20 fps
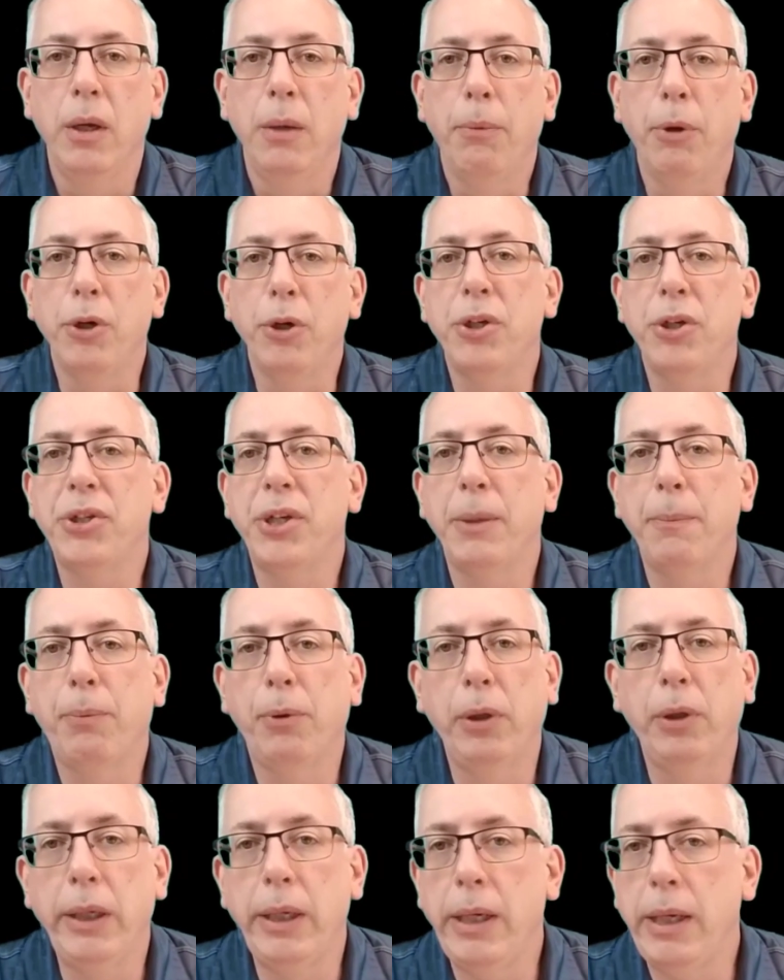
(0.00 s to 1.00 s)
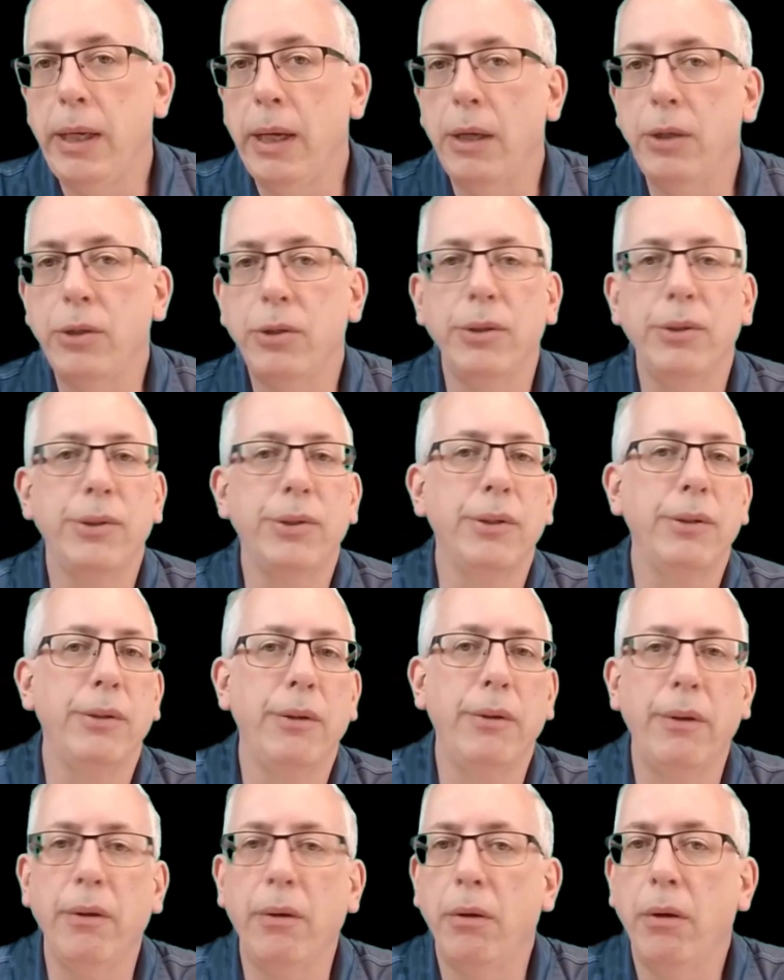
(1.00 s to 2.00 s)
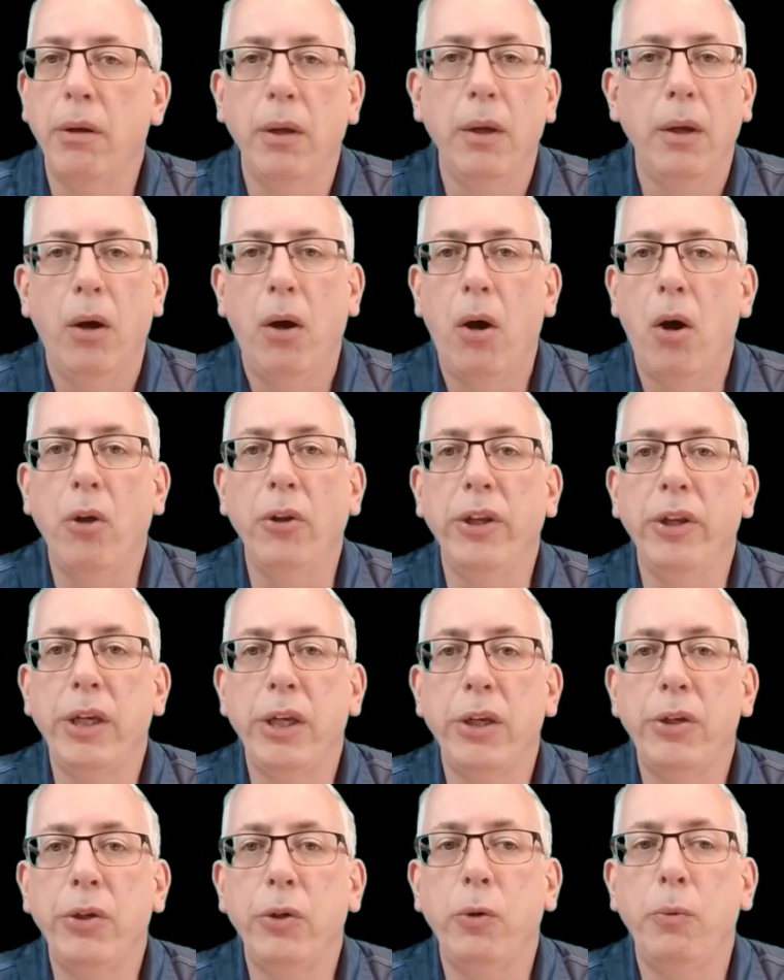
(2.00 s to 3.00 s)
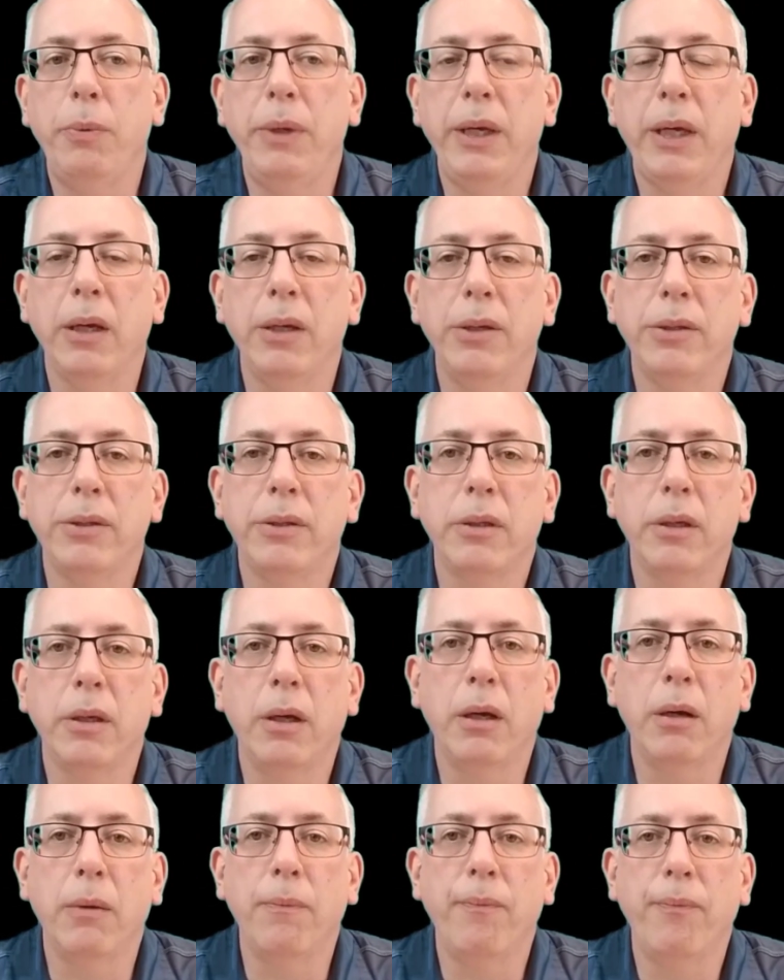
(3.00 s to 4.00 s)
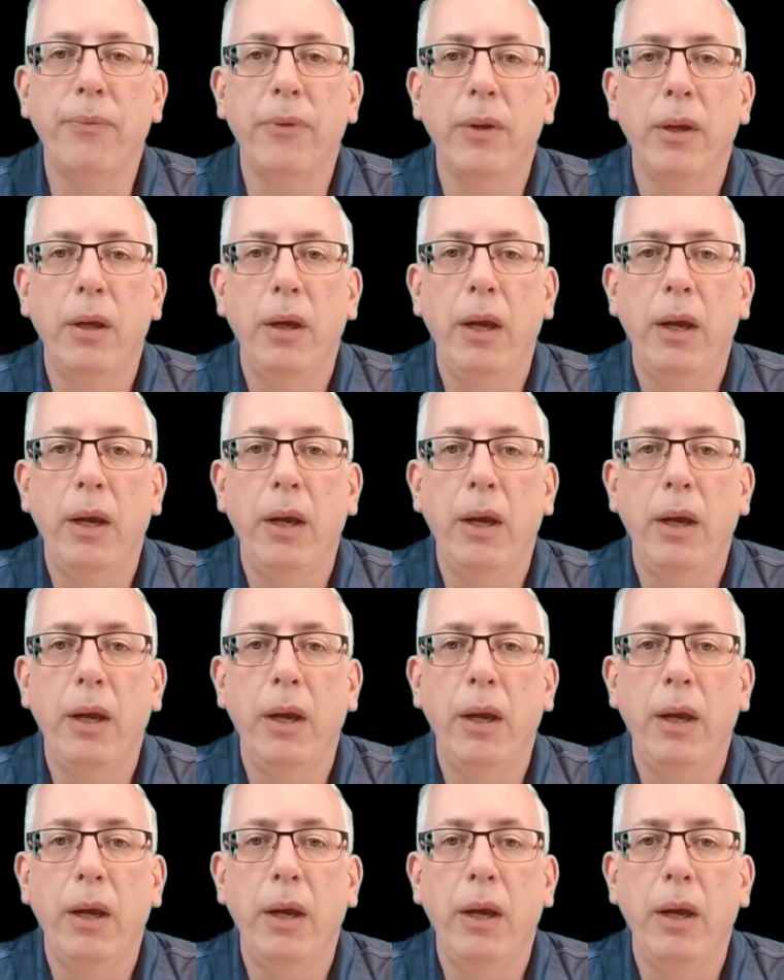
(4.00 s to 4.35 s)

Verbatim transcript: purchasing Polini engines and all that you do because um,